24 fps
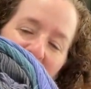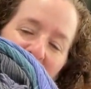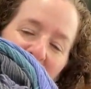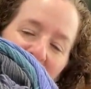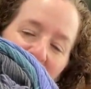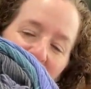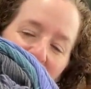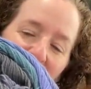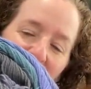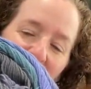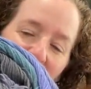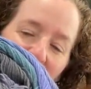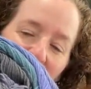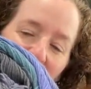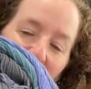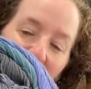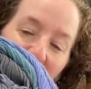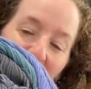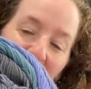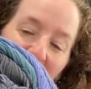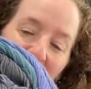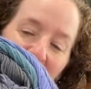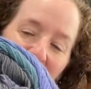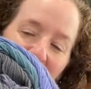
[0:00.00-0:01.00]

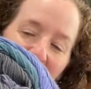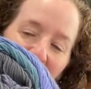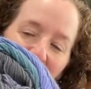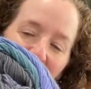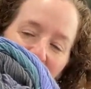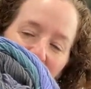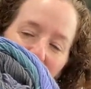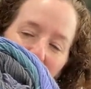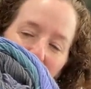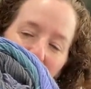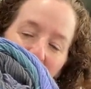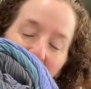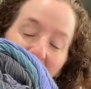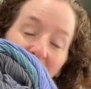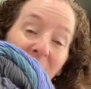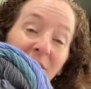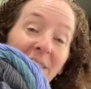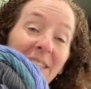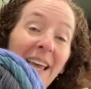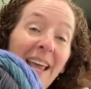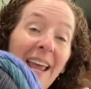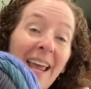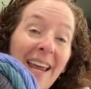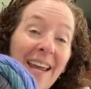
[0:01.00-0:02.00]
770
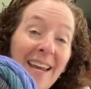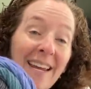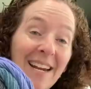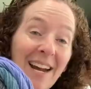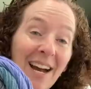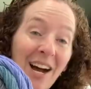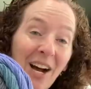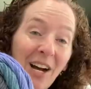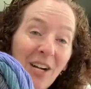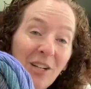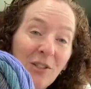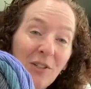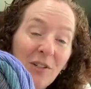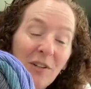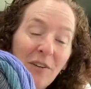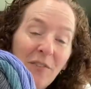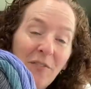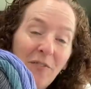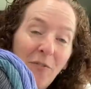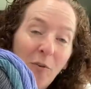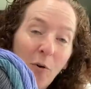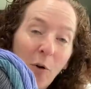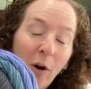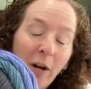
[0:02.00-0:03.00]
meters,
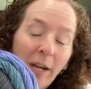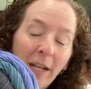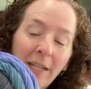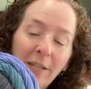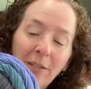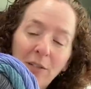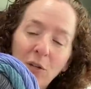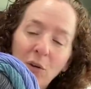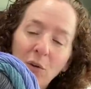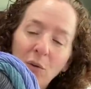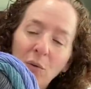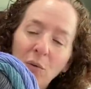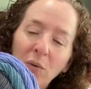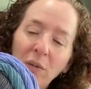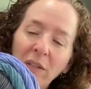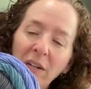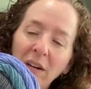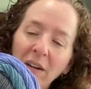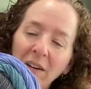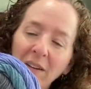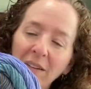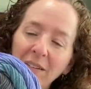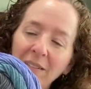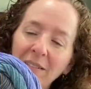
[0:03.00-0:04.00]
842
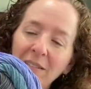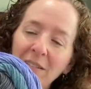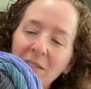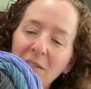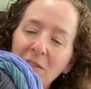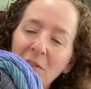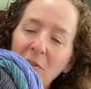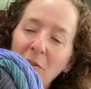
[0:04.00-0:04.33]
yards,